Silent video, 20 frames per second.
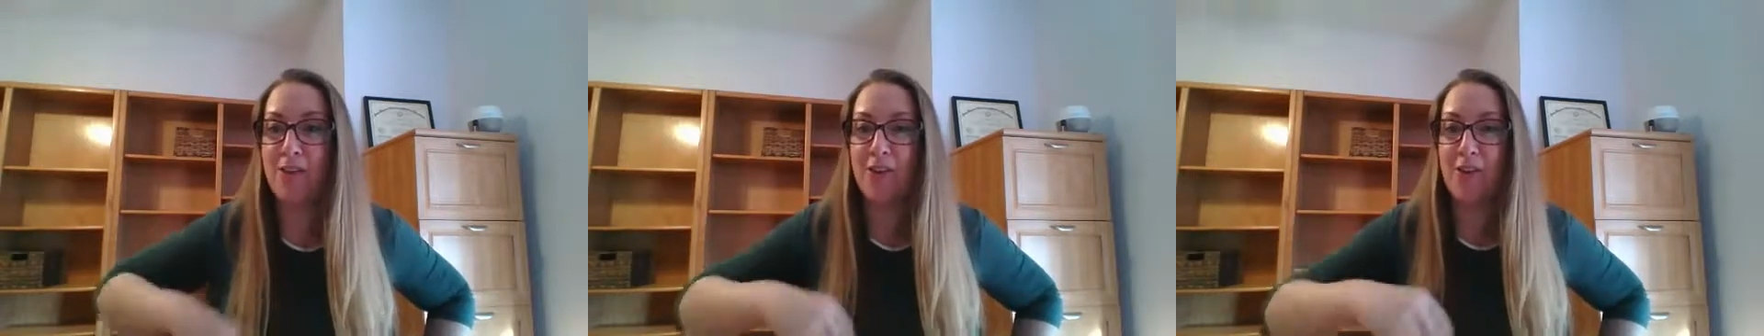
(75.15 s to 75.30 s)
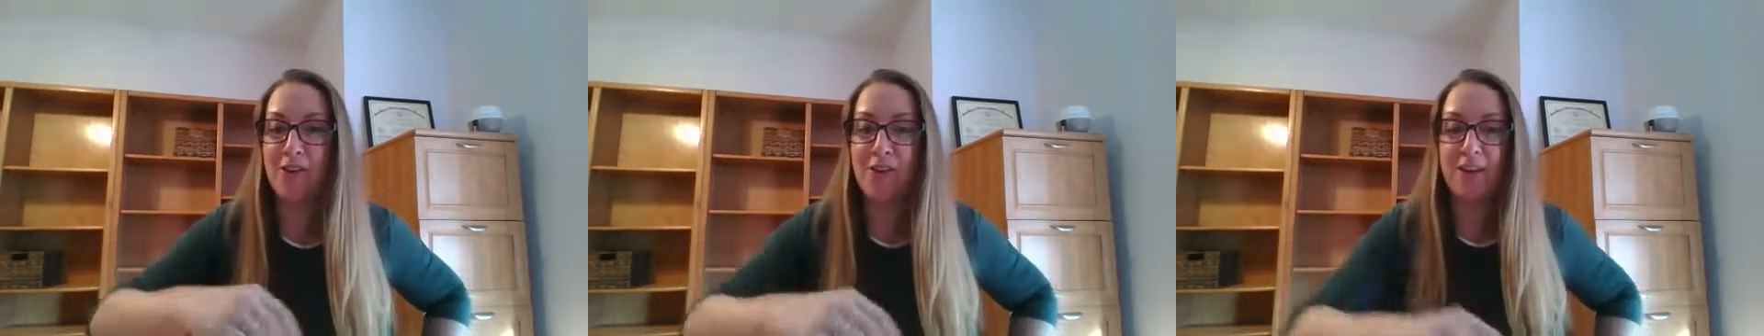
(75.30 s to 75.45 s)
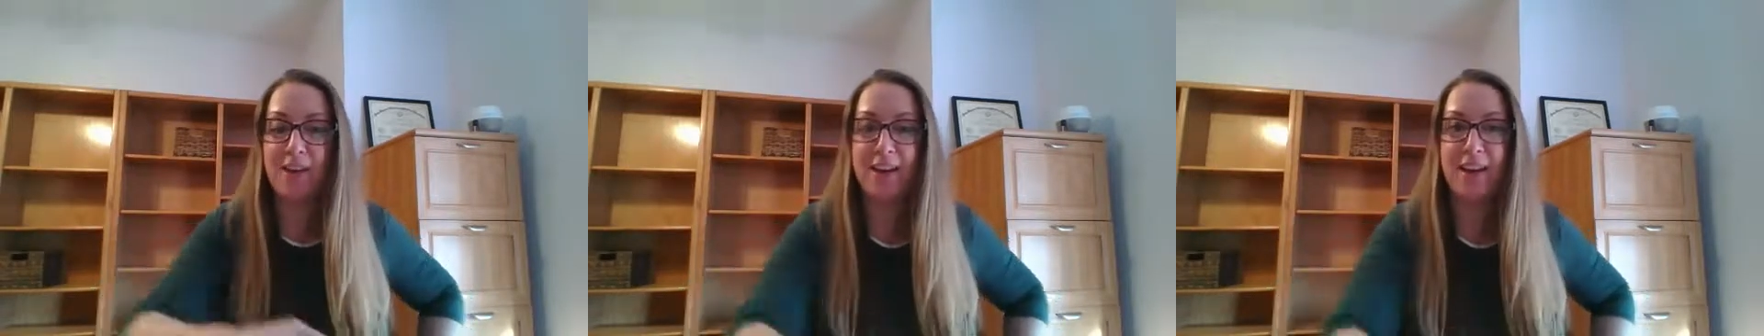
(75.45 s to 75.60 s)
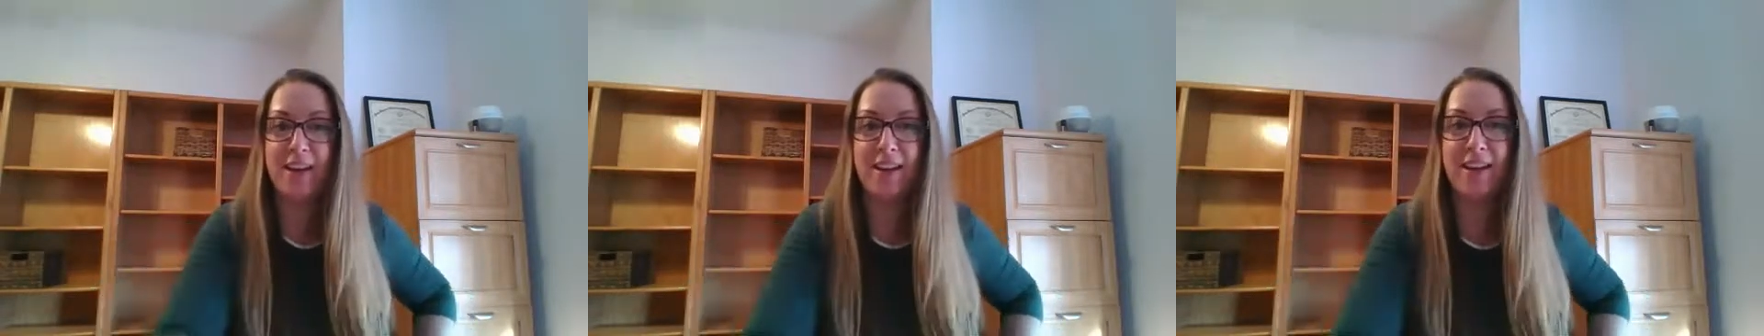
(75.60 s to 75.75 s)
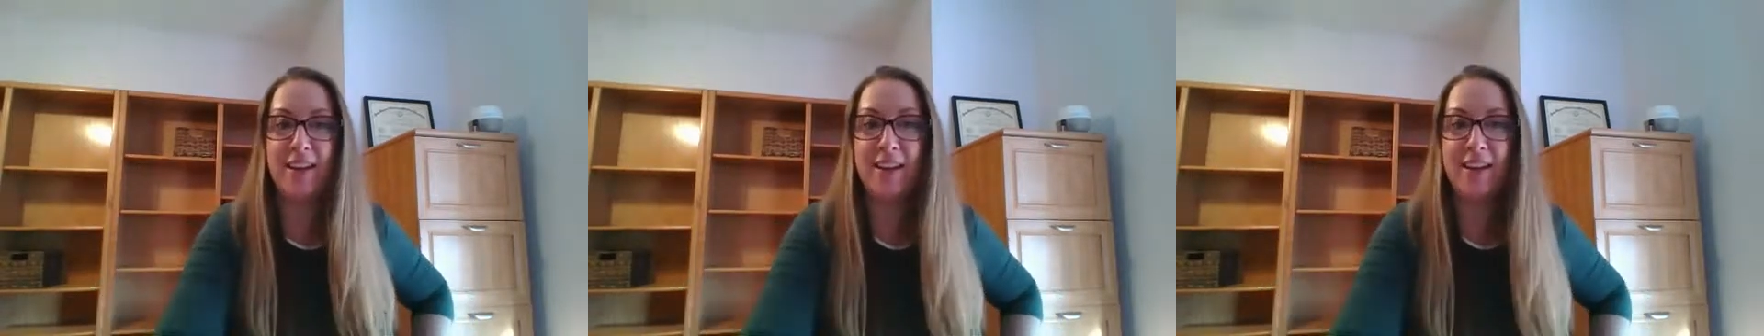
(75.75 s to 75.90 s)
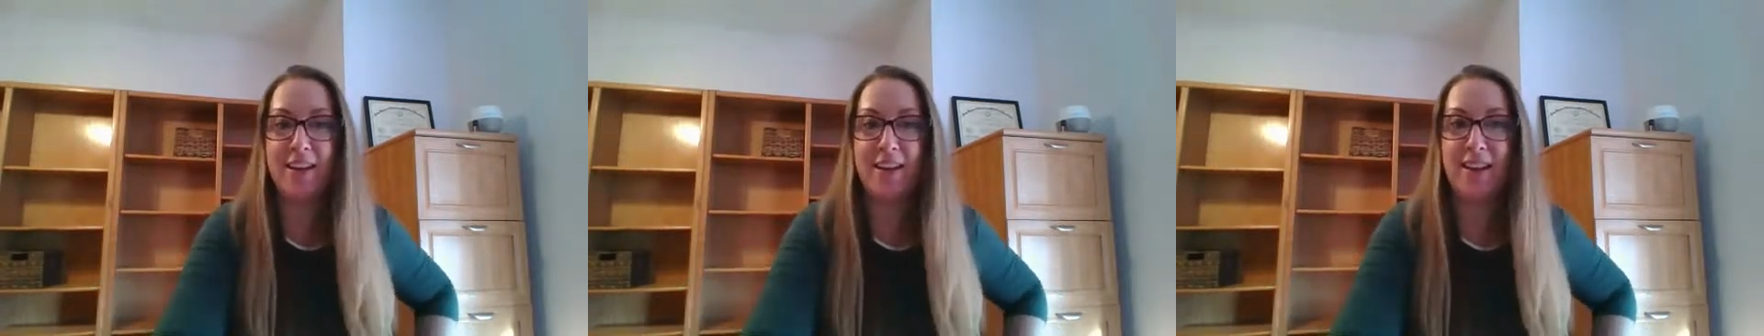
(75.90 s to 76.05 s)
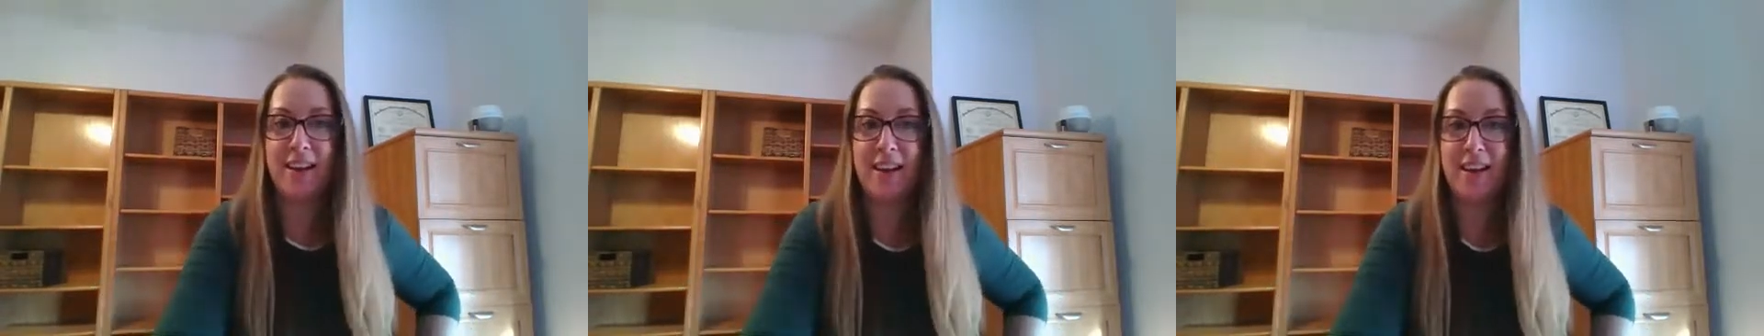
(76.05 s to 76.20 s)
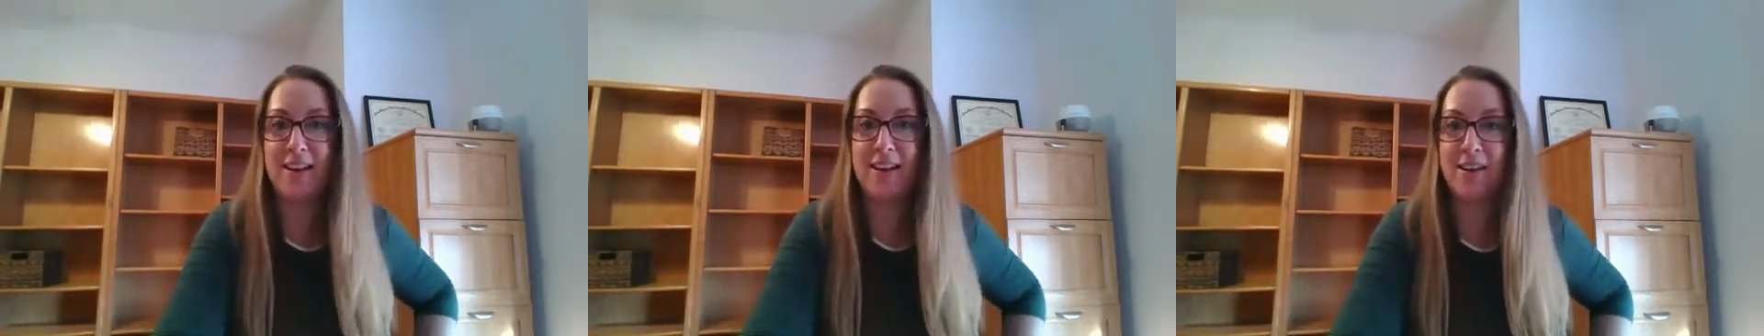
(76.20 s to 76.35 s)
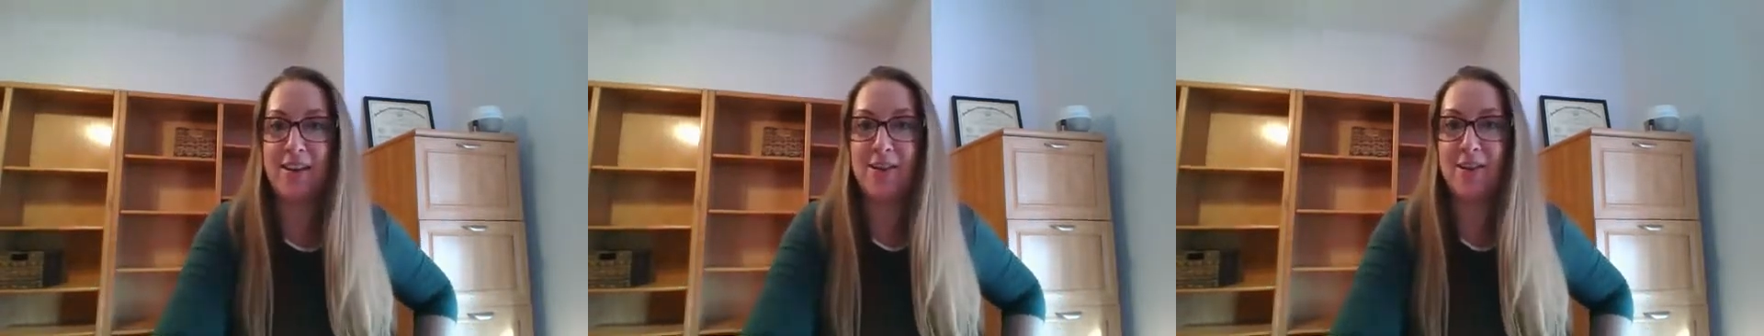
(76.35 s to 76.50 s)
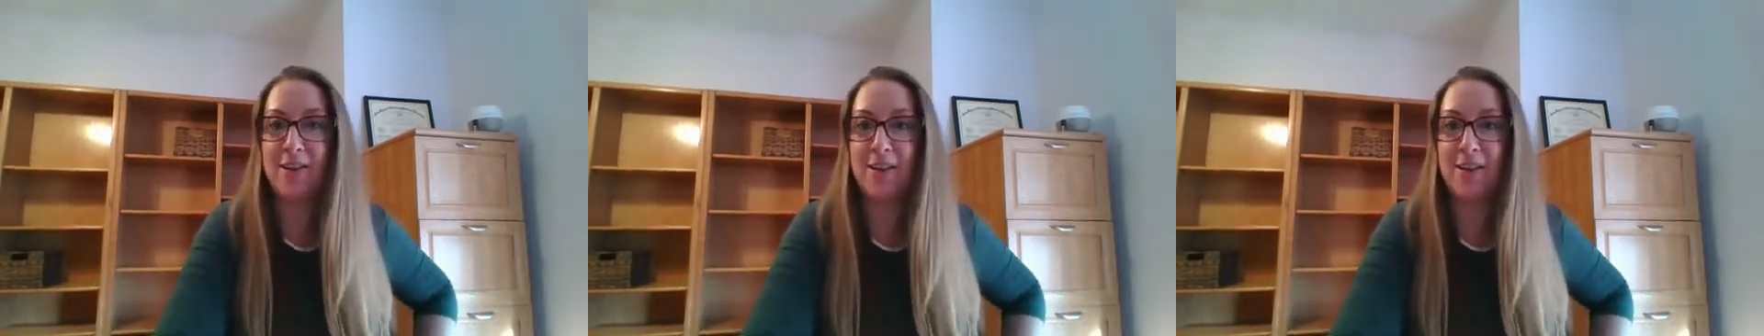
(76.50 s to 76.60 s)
on now,